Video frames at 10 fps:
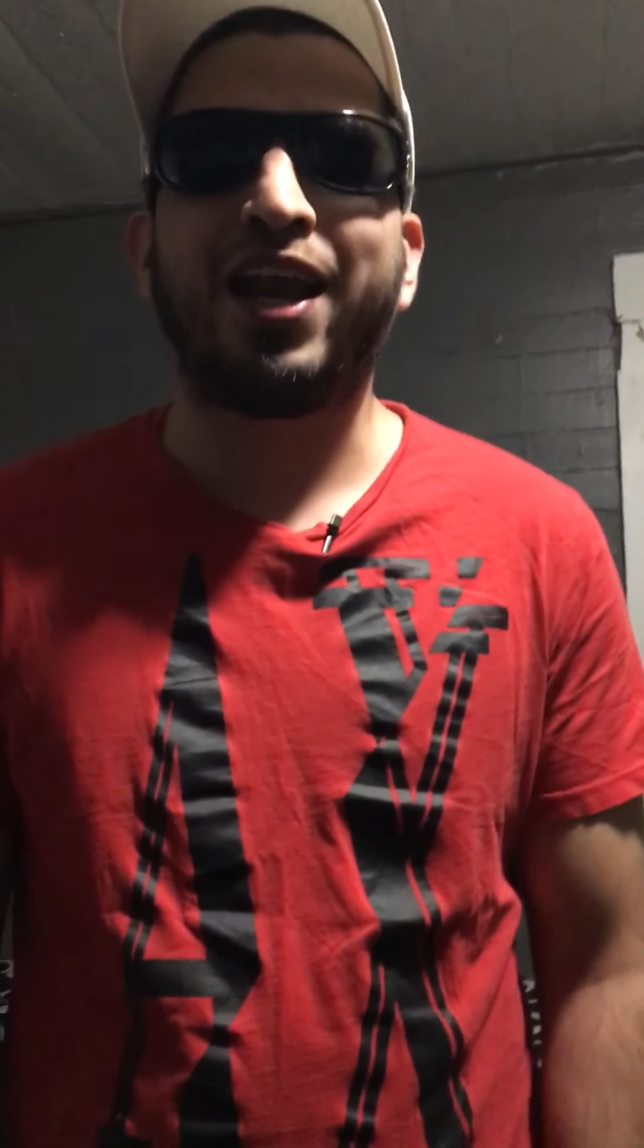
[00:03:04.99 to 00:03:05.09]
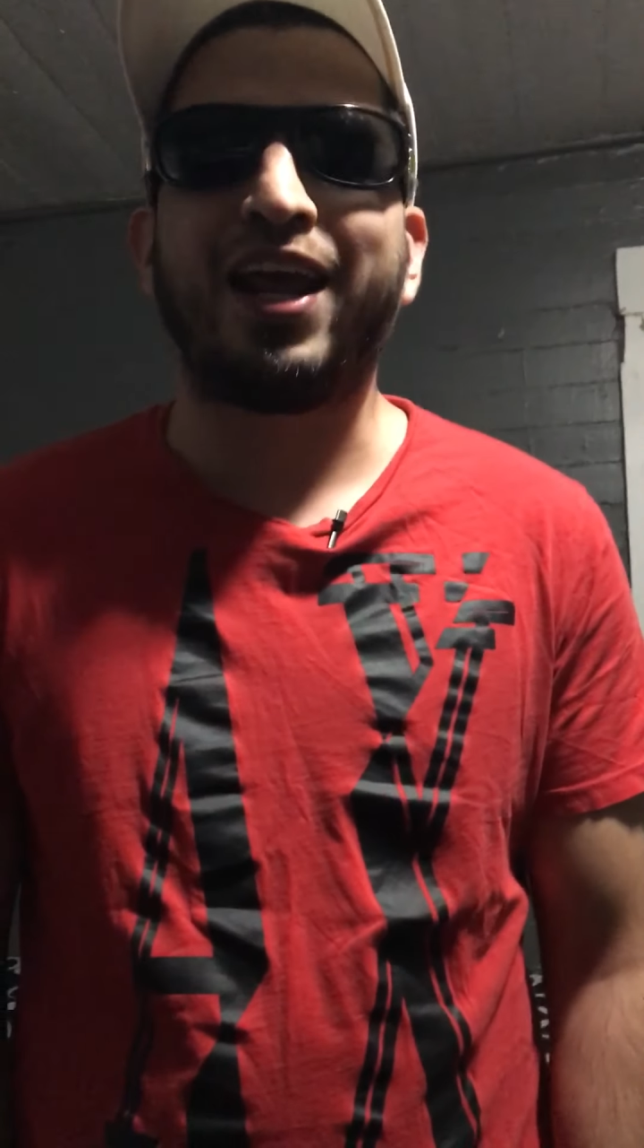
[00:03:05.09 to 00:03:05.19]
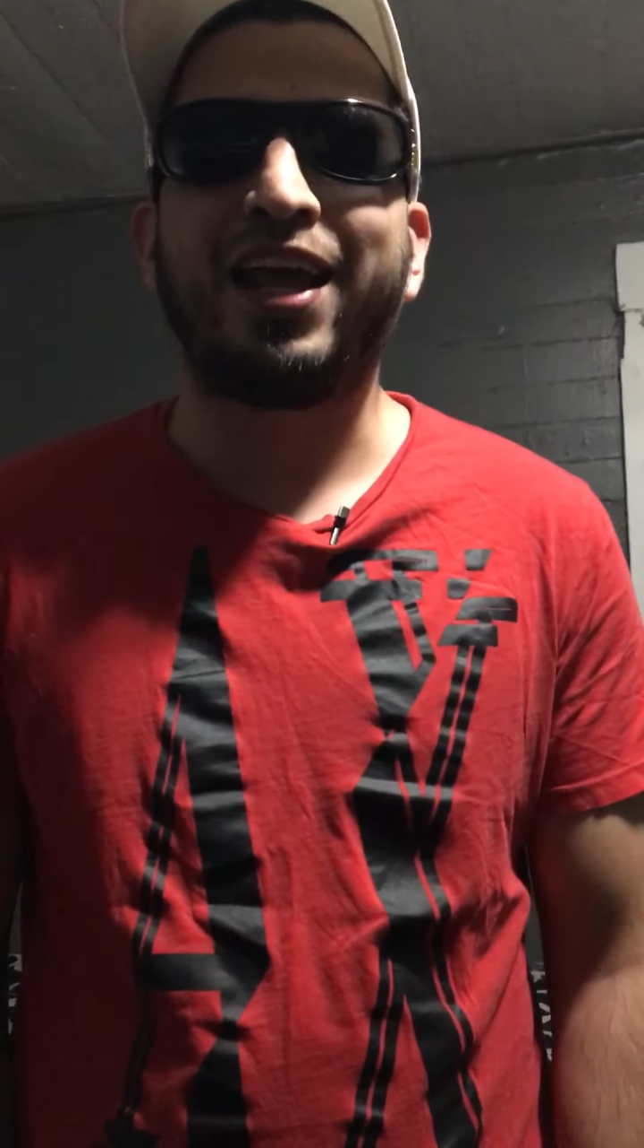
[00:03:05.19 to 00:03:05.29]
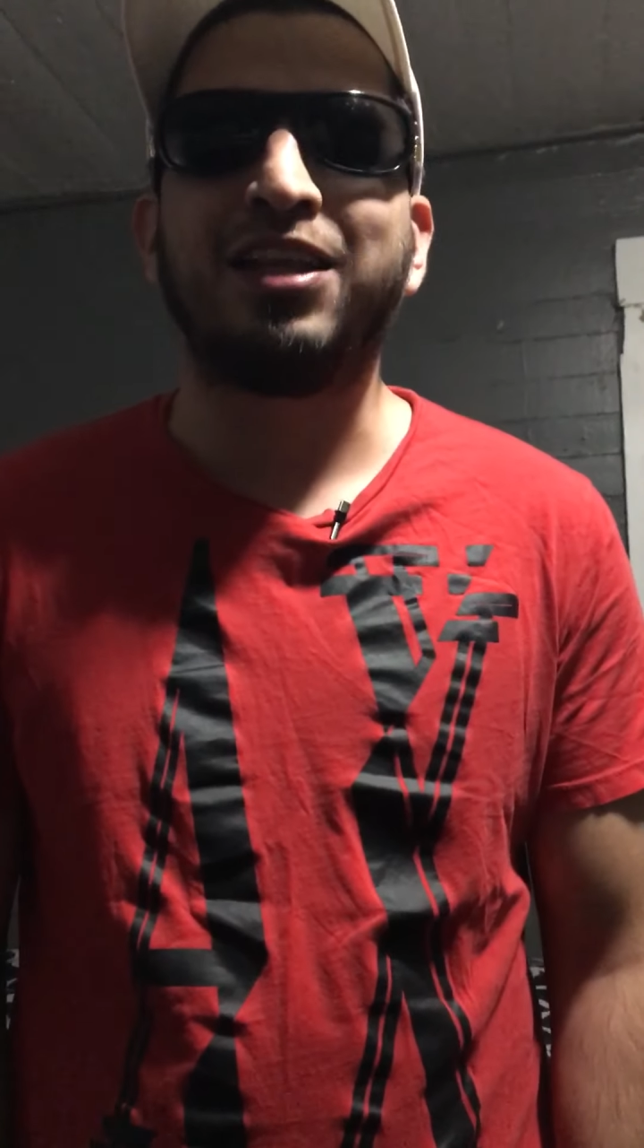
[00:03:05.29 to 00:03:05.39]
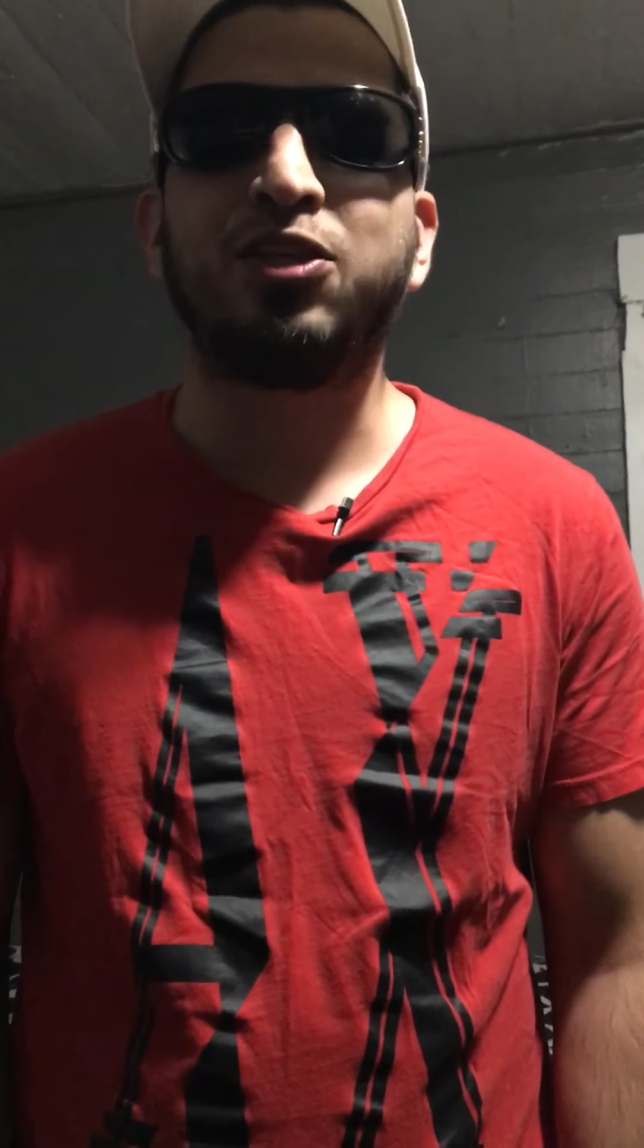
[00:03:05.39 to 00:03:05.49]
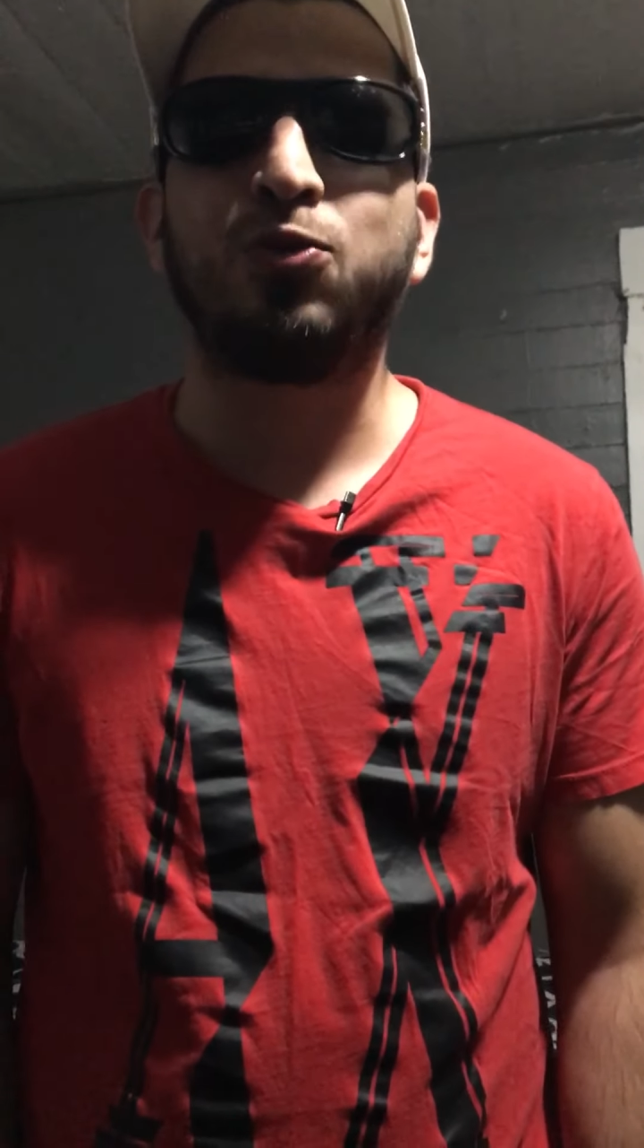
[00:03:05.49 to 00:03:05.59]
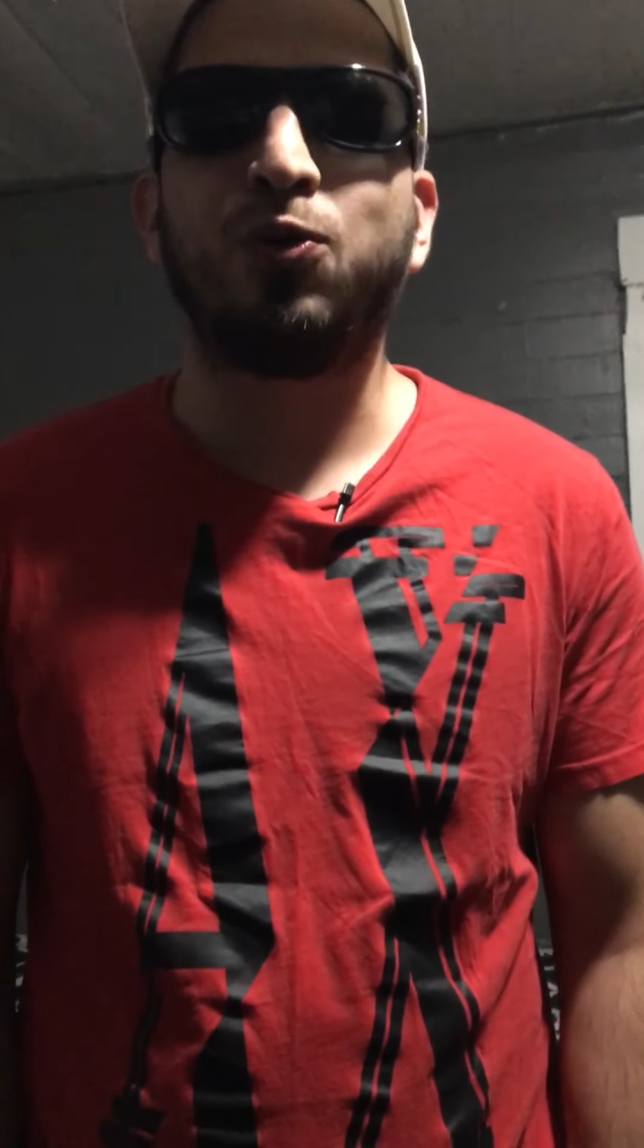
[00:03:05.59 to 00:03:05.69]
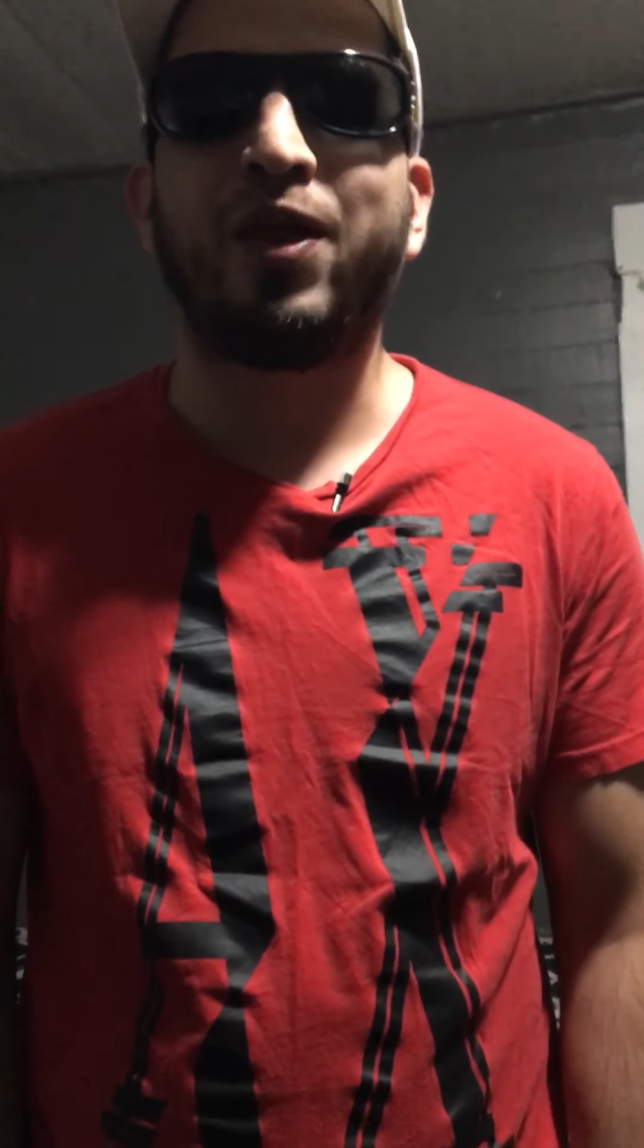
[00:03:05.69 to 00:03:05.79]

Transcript: into